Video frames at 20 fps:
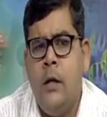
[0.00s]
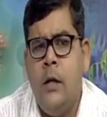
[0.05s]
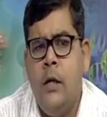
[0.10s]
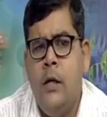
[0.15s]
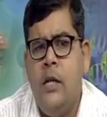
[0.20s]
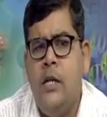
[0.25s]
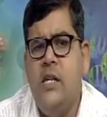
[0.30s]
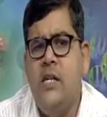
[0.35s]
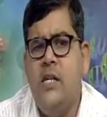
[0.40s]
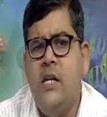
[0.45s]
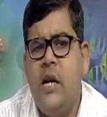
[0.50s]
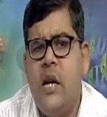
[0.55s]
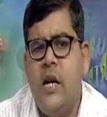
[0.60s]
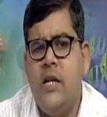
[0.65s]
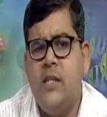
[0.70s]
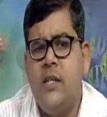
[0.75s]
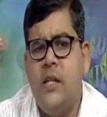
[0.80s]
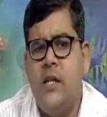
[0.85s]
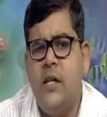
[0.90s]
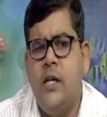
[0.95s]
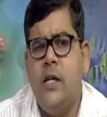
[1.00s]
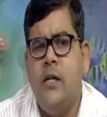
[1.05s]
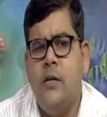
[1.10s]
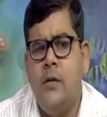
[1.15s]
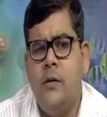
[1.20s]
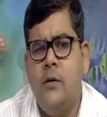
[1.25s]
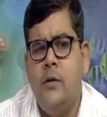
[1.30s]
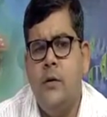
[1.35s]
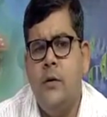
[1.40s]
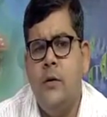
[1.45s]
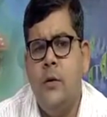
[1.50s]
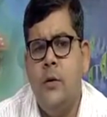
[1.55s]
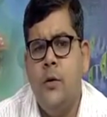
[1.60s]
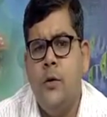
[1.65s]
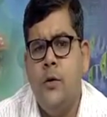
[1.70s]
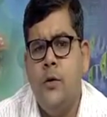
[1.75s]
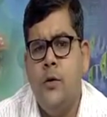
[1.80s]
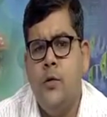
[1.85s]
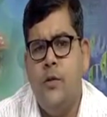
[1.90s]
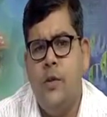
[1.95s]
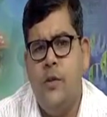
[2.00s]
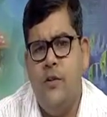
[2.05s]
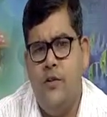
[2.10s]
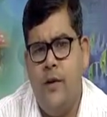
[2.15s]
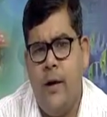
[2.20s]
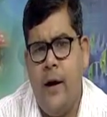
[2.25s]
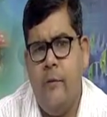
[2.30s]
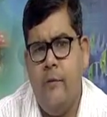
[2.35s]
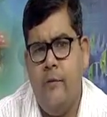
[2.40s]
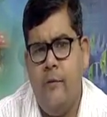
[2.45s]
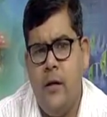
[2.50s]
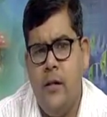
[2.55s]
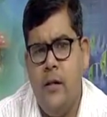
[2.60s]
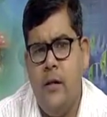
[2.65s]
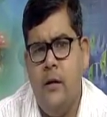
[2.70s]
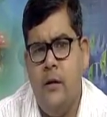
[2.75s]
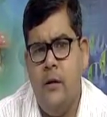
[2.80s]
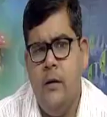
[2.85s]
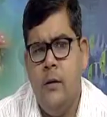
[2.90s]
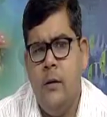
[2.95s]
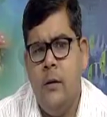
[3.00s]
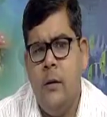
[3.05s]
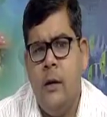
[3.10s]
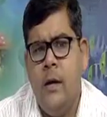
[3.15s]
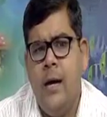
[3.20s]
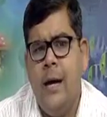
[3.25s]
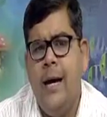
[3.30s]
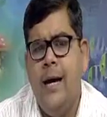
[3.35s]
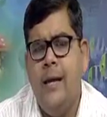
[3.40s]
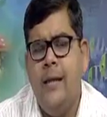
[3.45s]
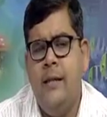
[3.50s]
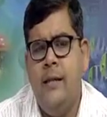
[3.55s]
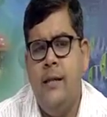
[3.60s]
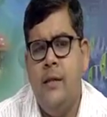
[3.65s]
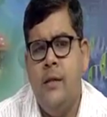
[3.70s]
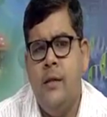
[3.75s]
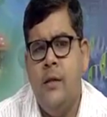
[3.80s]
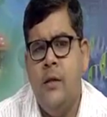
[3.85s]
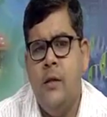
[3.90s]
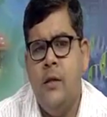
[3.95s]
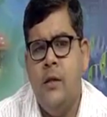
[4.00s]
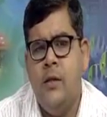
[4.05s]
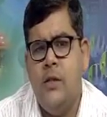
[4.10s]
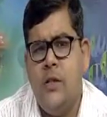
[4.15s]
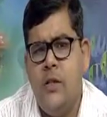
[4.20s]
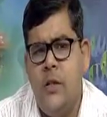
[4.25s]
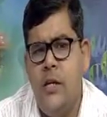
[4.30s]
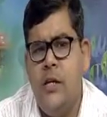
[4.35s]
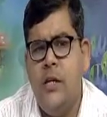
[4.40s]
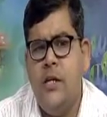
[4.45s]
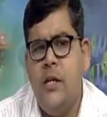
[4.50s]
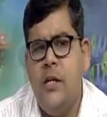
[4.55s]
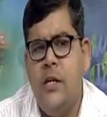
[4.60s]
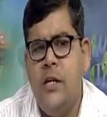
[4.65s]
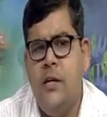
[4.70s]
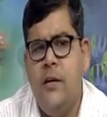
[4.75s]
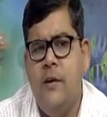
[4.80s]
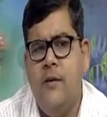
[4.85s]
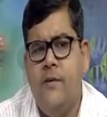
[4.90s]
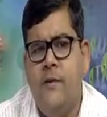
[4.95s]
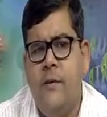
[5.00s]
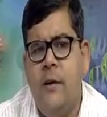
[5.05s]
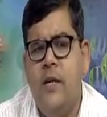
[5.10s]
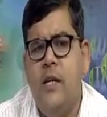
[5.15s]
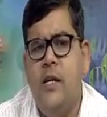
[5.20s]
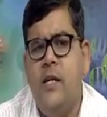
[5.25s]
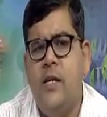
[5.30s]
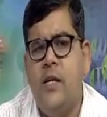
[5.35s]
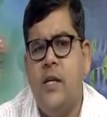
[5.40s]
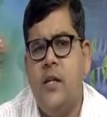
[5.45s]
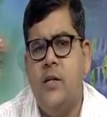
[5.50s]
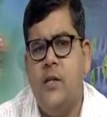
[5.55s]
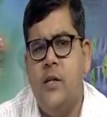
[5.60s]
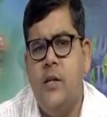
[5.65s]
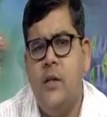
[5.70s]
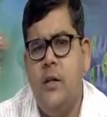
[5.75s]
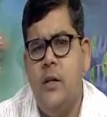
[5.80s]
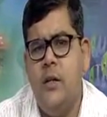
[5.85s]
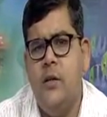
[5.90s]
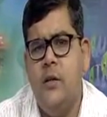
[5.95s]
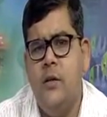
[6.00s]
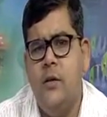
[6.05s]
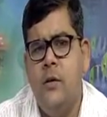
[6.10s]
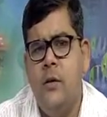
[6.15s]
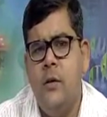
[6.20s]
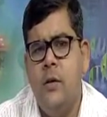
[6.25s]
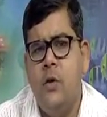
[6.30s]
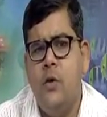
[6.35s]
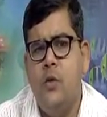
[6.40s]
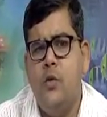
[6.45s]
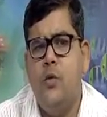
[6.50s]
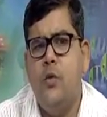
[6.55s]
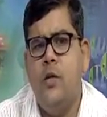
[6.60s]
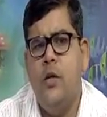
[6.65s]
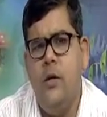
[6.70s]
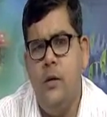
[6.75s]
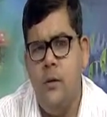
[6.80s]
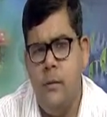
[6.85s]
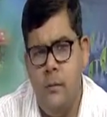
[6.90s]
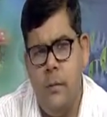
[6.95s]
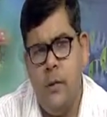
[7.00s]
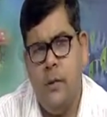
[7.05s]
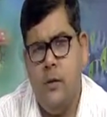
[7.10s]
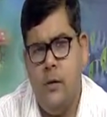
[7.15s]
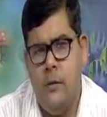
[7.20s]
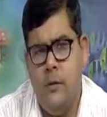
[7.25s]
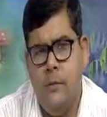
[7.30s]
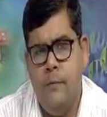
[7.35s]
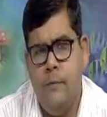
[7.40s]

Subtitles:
lineal ascendant through the father and 3 degree of lineal ascendant through the mother.